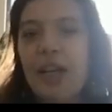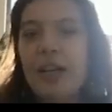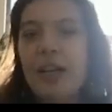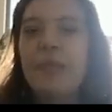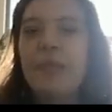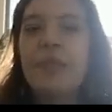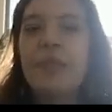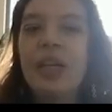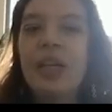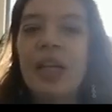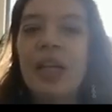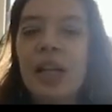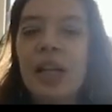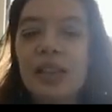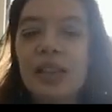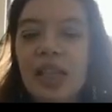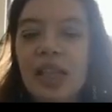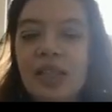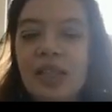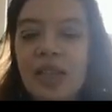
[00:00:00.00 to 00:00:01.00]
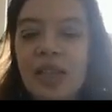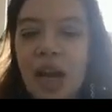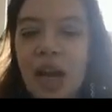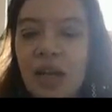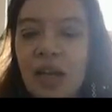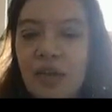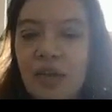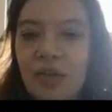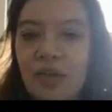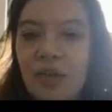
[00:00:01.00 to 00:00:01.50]
And that's
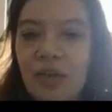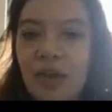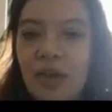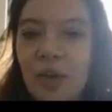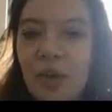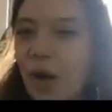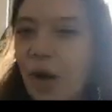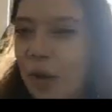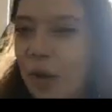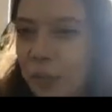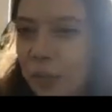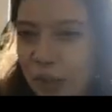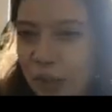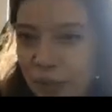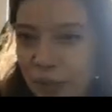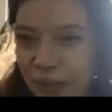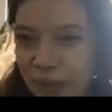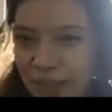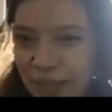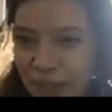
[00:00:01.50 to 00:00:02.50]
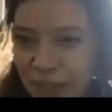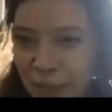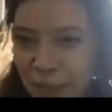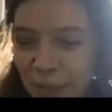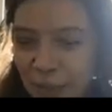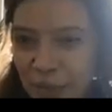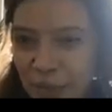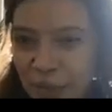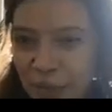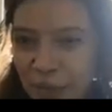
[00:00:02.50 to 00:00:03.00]
kind of how we look at
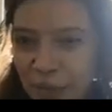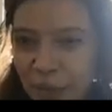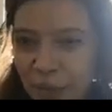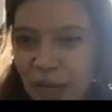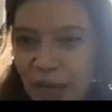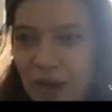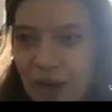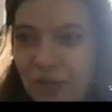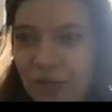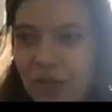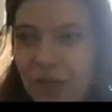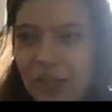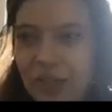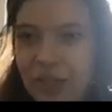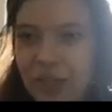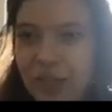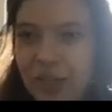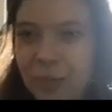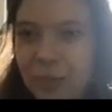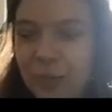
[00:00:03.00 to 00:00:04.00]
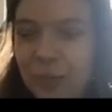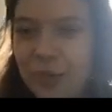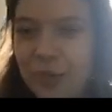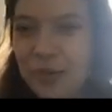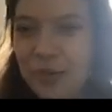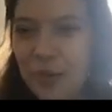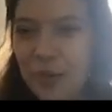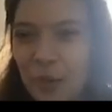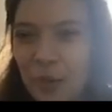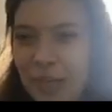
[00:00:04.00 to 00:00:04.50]
attribution. We have like a
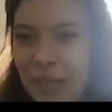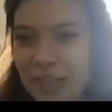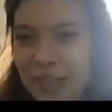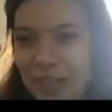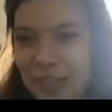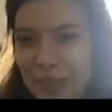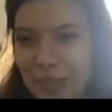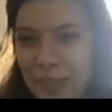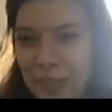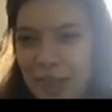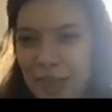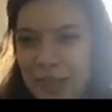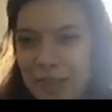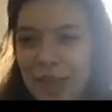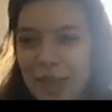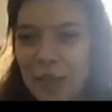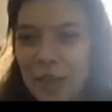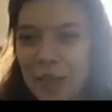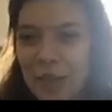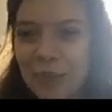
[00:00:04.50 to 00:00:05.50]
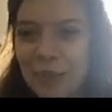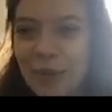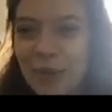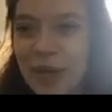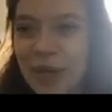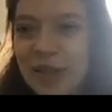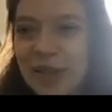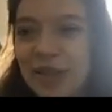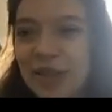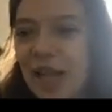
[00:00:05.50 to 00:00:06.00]
persona database that
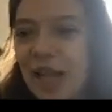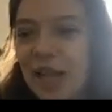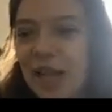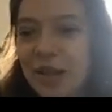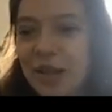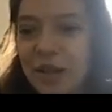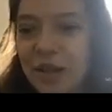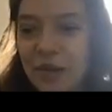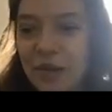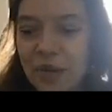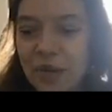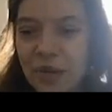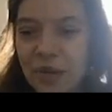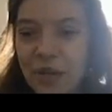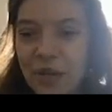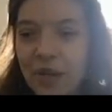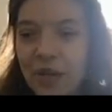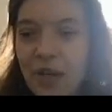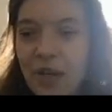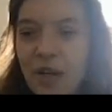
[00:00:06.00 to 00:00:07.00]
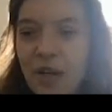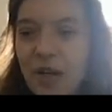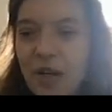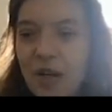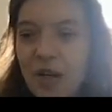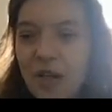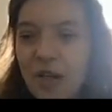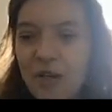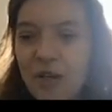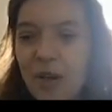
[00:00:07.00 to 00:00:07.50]
helps you understand the user
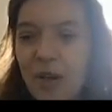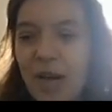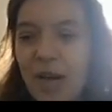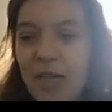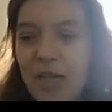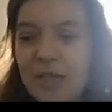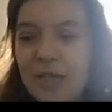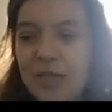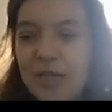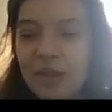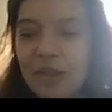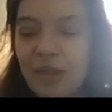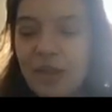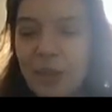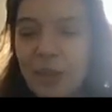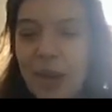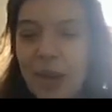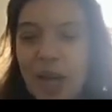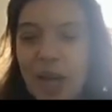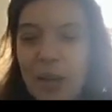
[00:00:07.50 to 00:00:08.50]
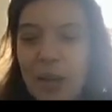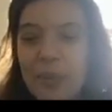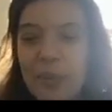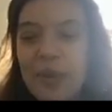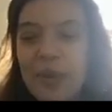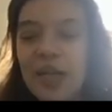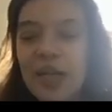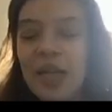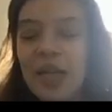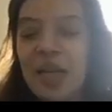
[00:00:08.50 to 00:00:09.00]
across the
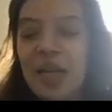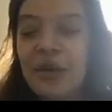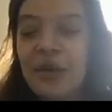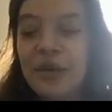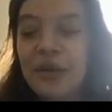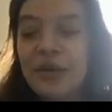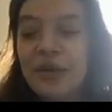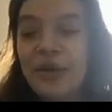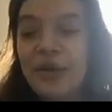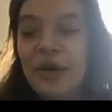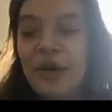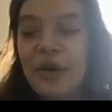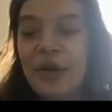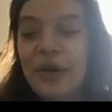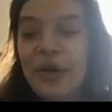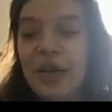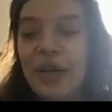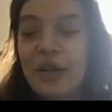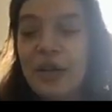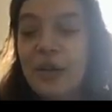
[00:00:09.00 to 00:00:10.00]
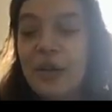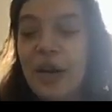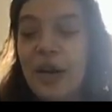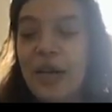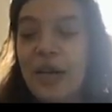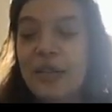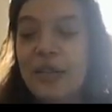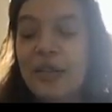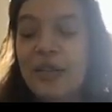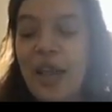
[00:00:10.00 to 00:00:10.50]
web and also
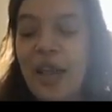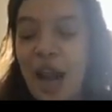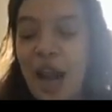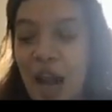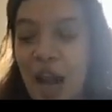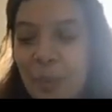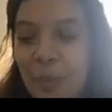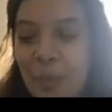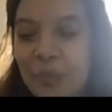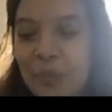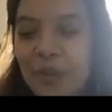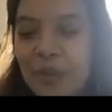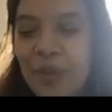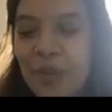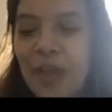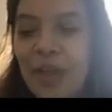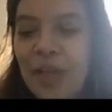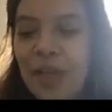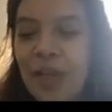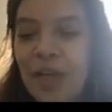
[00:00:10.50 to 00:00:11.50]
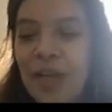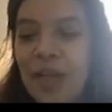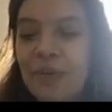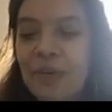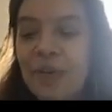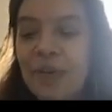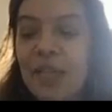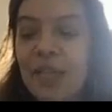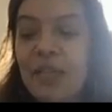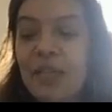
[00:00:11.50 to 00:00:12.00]
across apps,
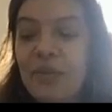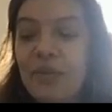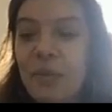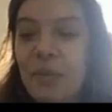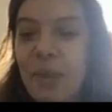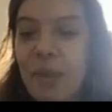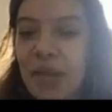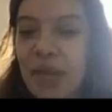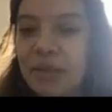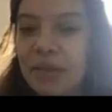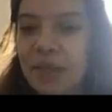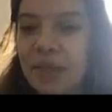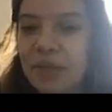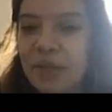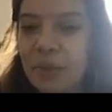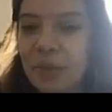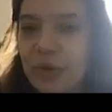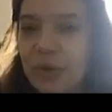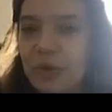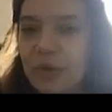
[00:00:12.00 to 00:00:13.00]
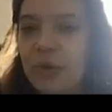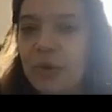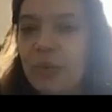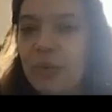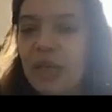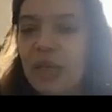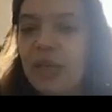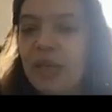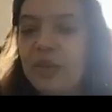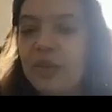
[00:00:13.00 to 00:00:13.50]
and give you better
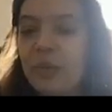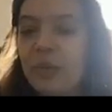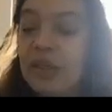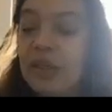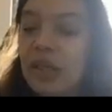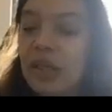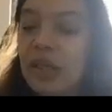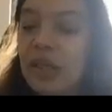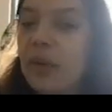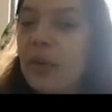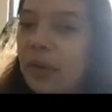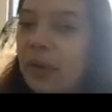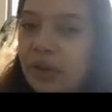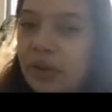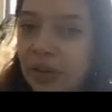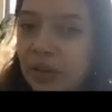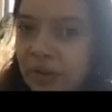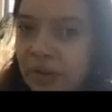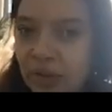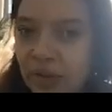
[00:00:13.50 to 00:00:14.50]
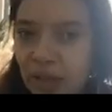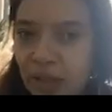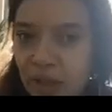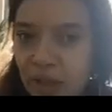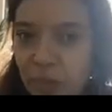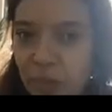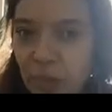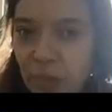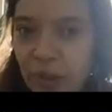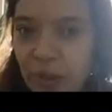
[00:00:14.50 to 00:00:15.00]
attribution because we see all the different
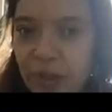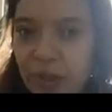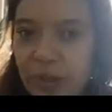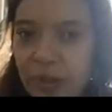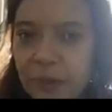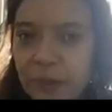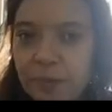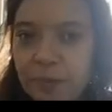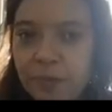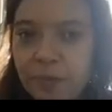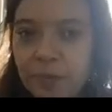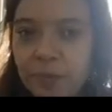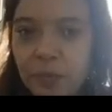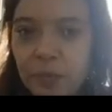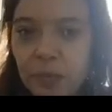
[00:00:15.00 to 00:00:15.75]
touch points.